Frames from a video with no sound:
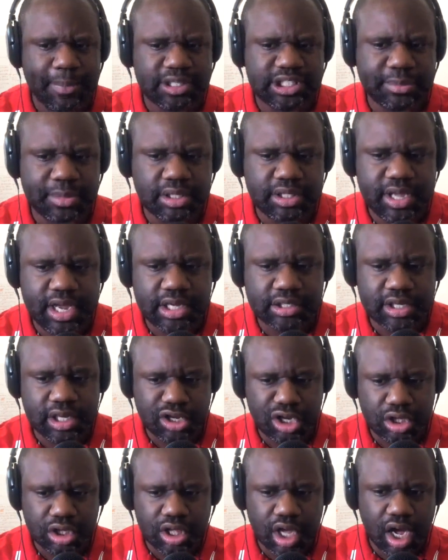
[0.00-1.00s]
some of the things that
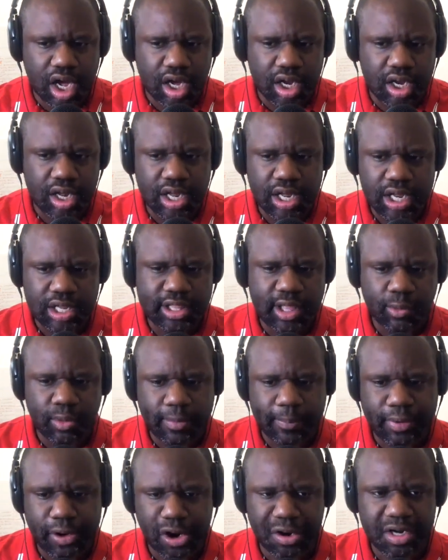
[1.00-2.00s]
you thought that were
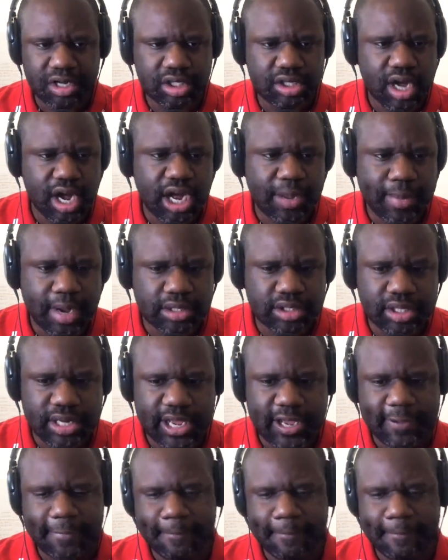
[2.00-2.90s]
pertinent to talk about today.